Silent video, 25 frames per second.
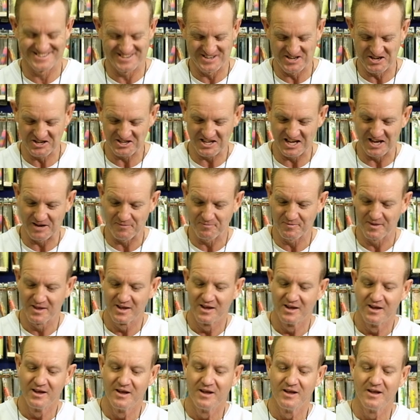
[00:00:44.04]
Okay,
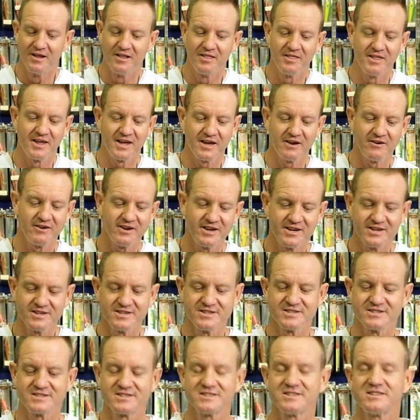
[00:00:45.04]
there
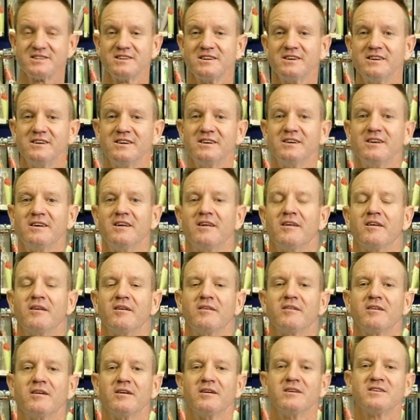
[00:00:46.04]
is
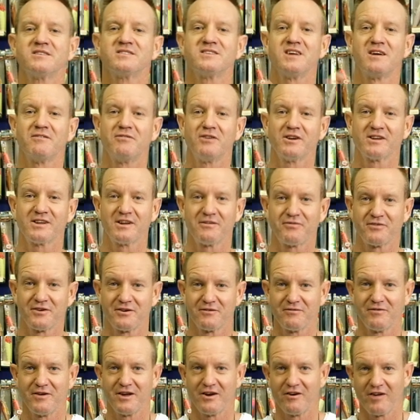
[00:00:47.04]
several
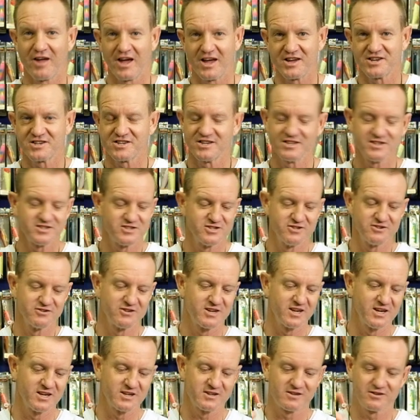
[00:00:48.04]
different variations. You
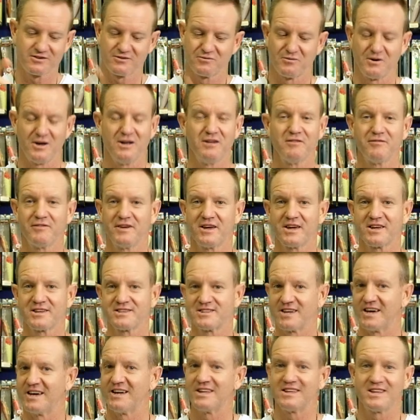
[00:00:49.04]
get
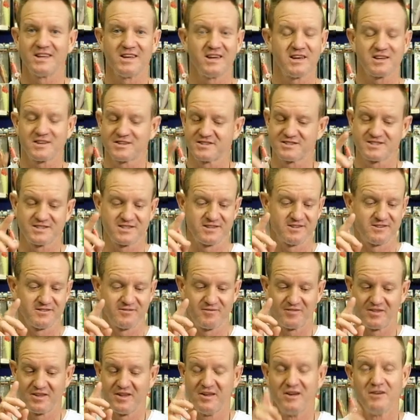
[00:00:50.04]
12x, 8x,
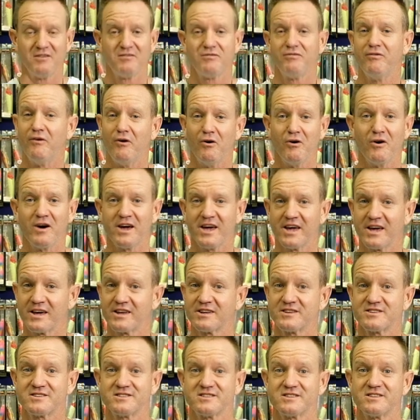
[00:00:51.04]

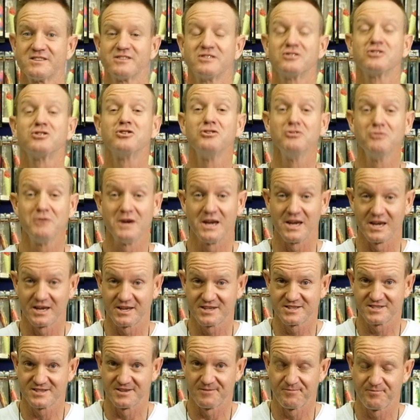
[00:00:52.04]
4x,
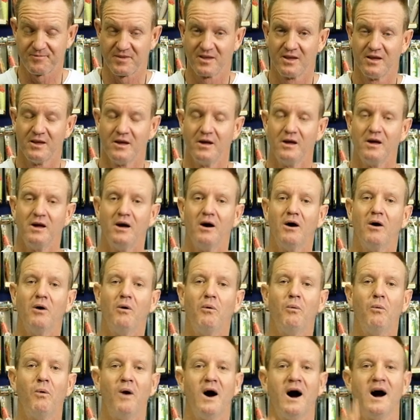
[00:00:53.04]
2x.
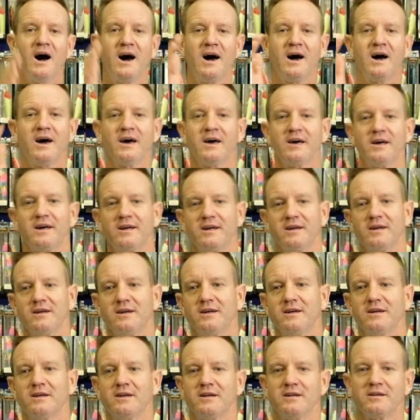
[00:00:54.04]
Why
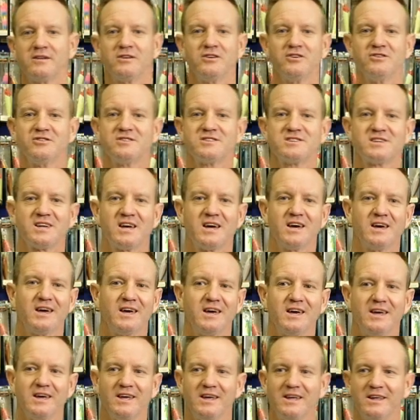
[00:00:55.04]
do you
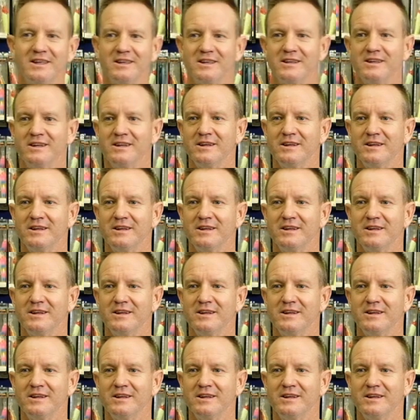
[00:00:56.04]
say